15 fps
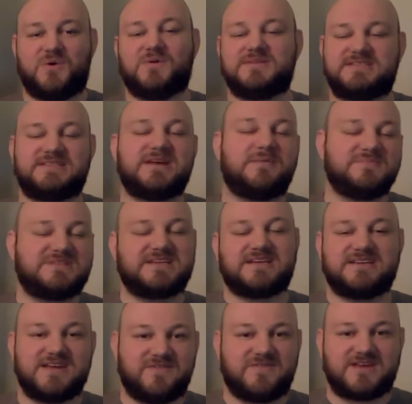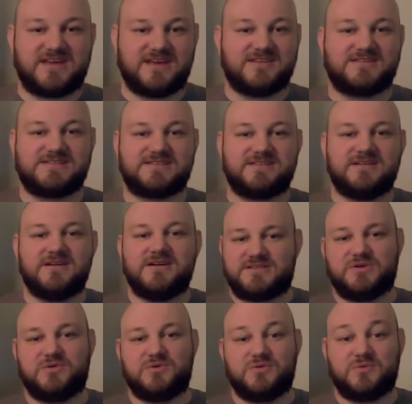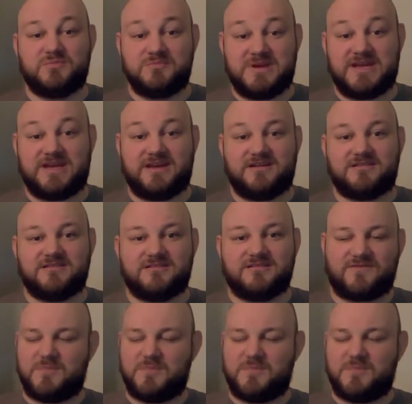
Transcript: holds some significance to me